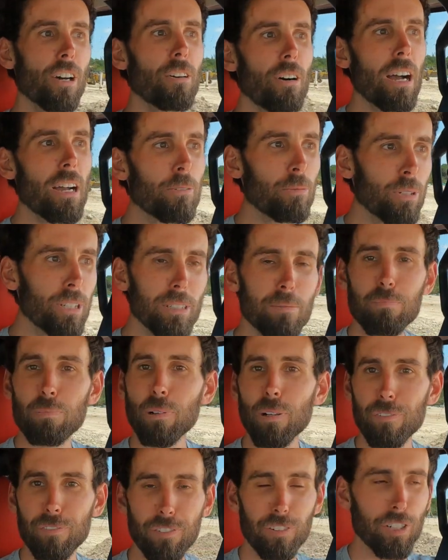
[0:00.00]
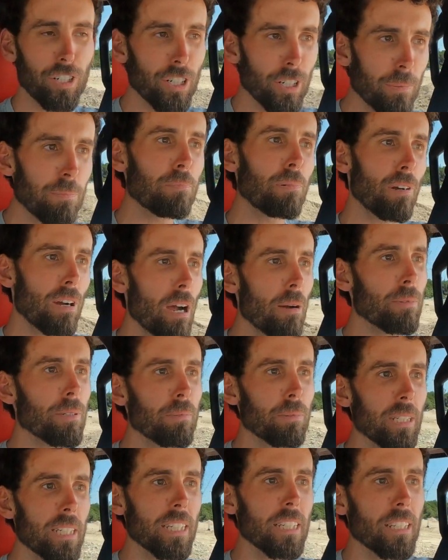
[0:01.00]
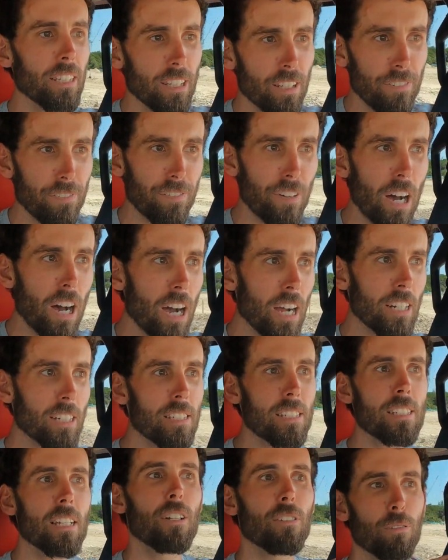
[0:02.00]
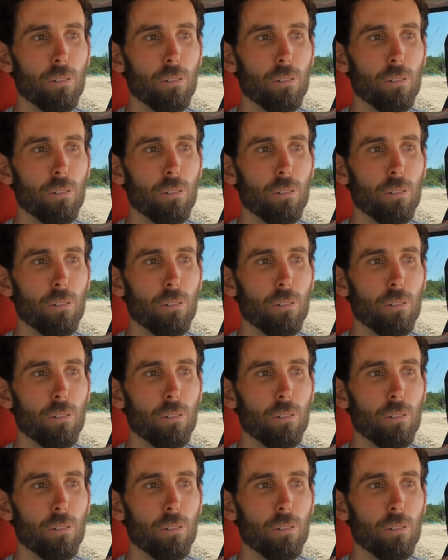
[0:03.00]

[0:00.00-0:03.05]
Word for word: though I would prefer probably the Fox